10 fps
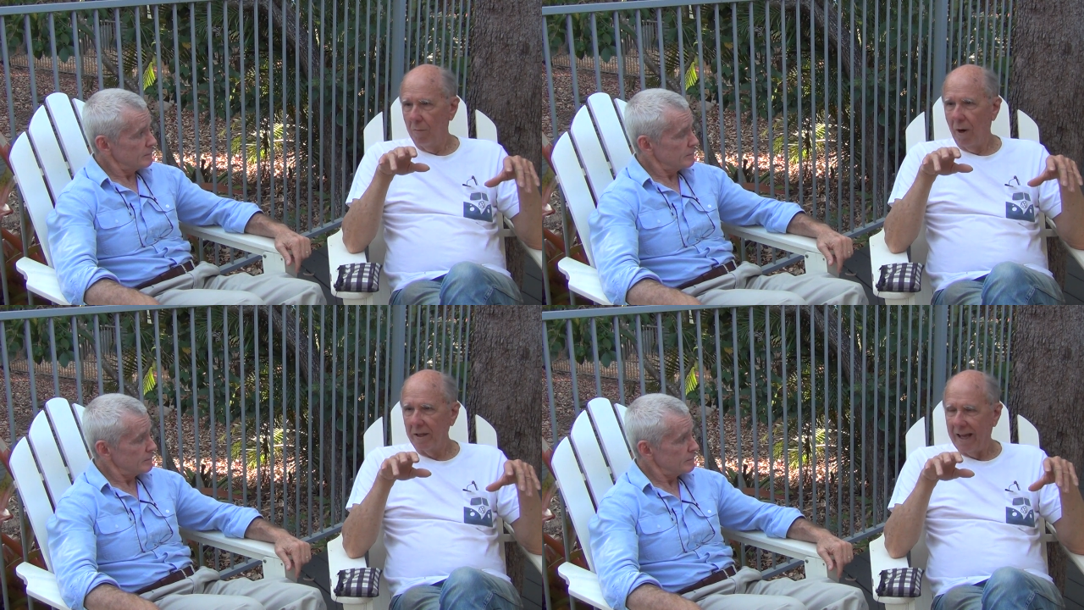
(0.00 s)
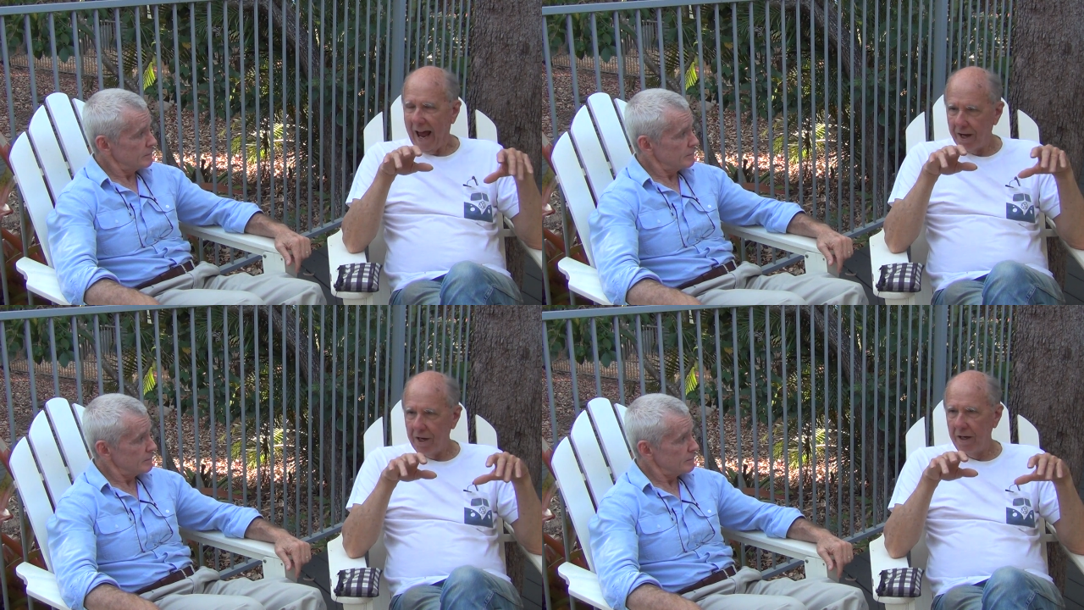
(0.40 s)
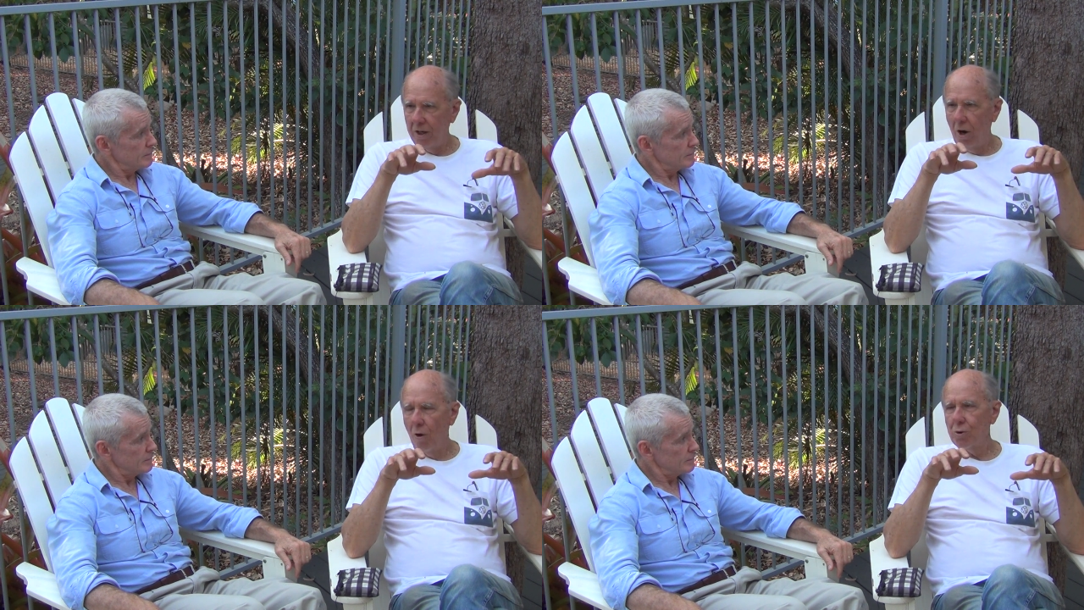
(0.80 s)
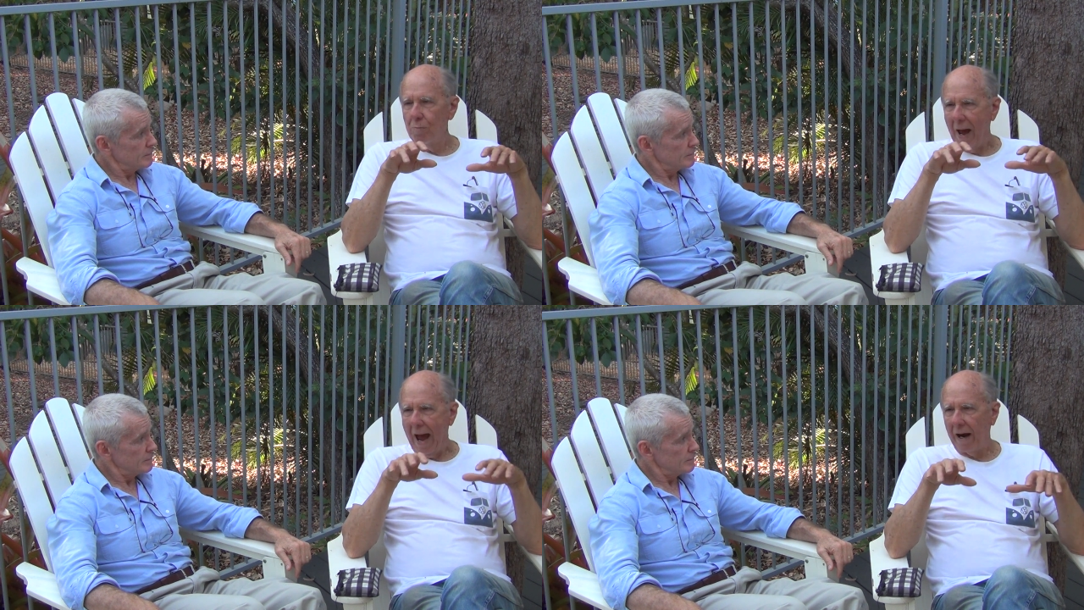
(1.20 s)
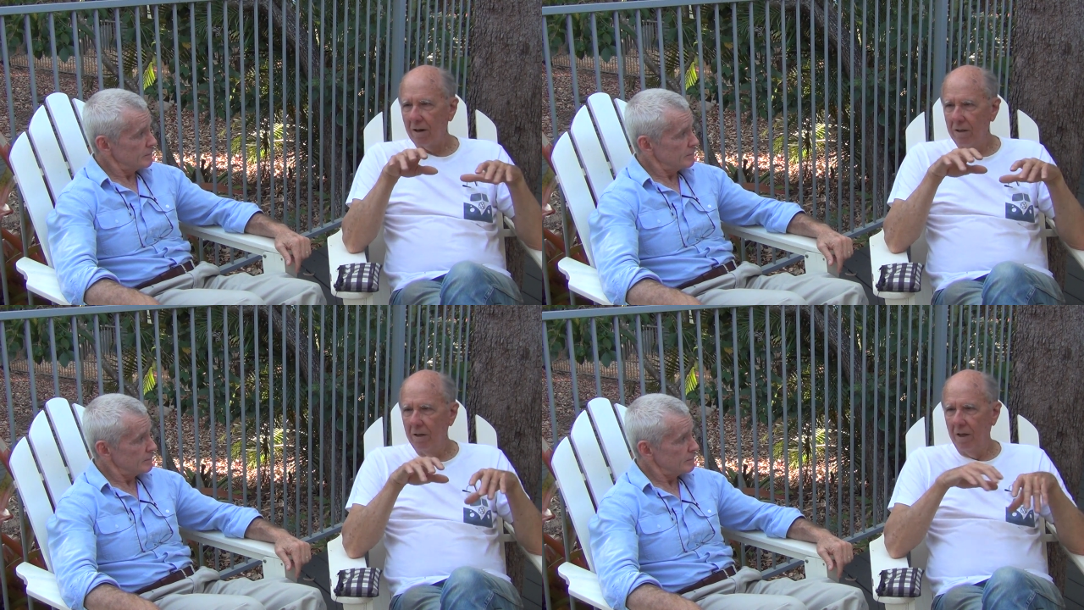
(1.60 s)
Speaker 1: but that goes back
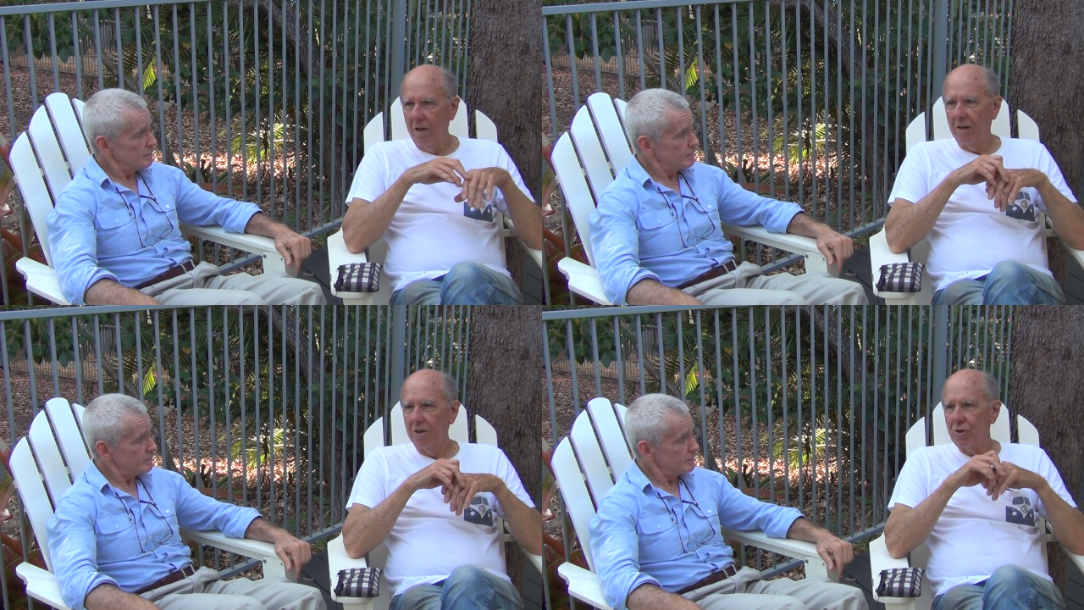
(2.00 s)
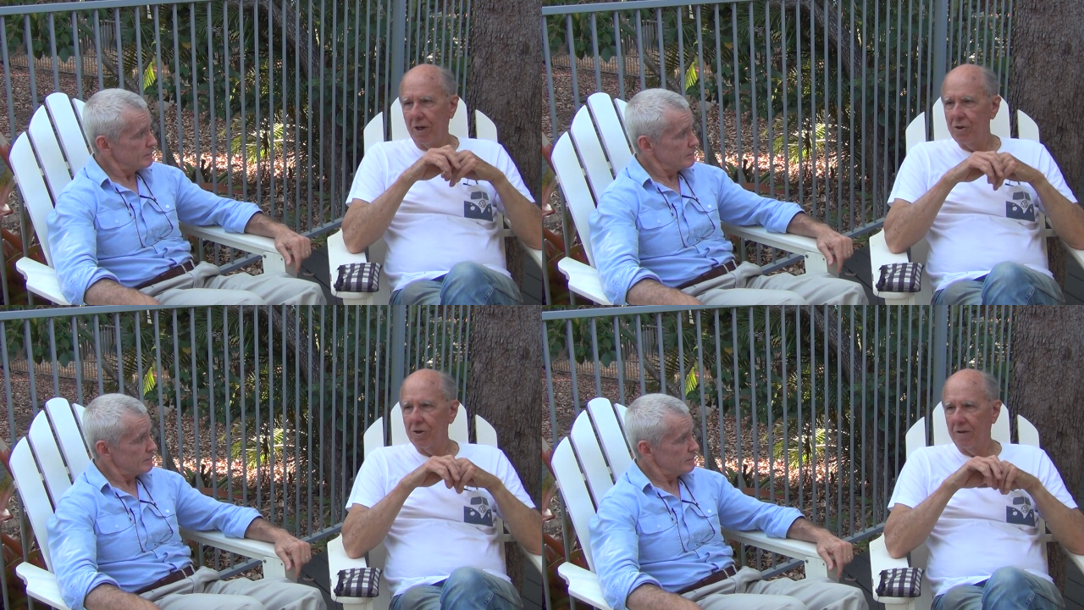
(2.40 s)
since